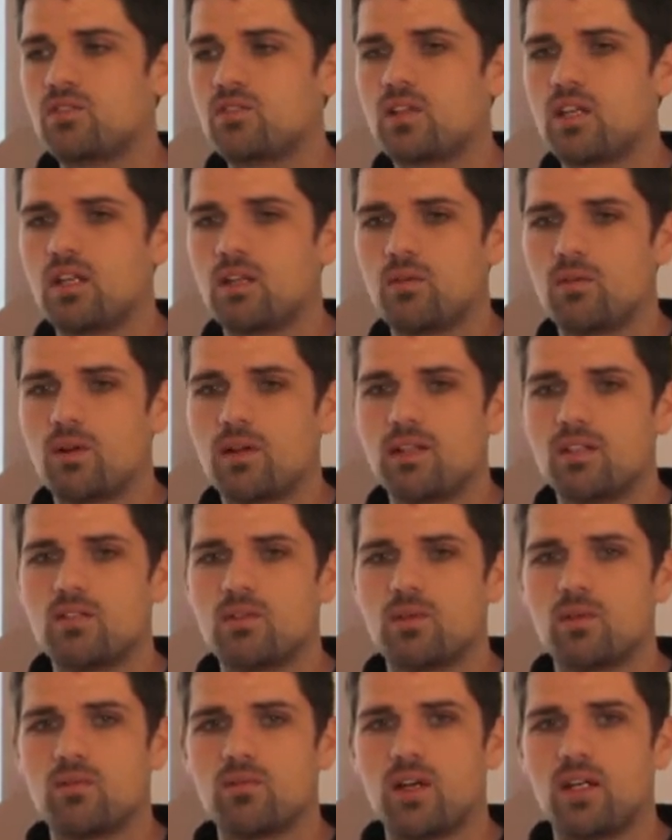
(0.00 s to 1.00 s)
you're getting ready
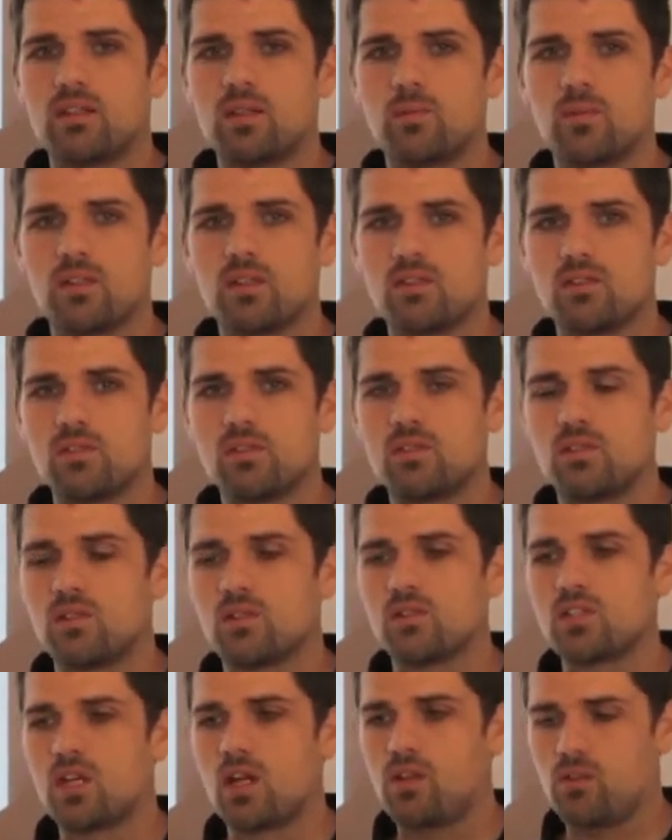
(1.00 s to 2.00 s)
to invite them to
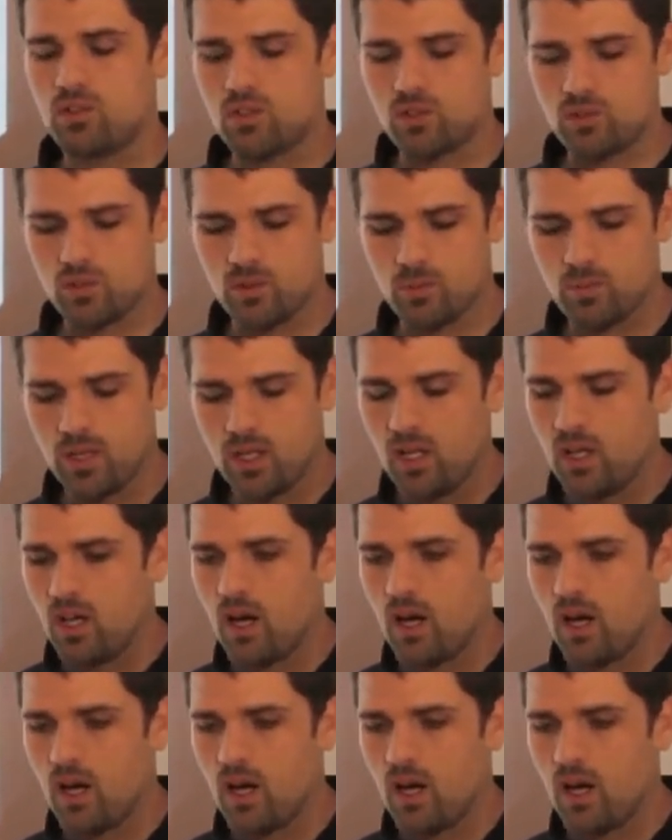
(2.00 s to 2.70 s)
your challenge group,